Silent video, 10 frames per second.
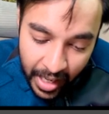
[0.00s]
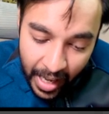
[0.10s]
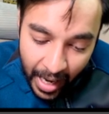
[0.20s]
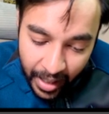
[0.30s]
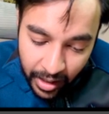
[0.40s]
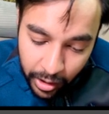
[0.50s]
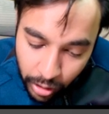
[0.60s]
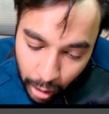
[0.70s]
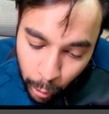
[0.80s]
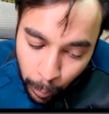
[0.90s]
and
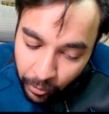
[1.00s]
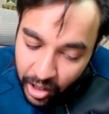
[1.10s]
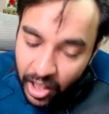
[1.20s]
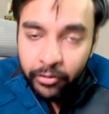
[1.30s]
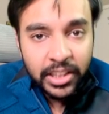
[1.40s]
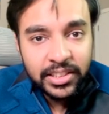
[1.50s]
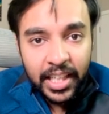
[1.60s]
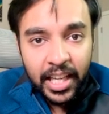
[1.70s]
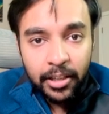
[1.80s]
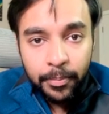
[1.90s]
your loop will run once again.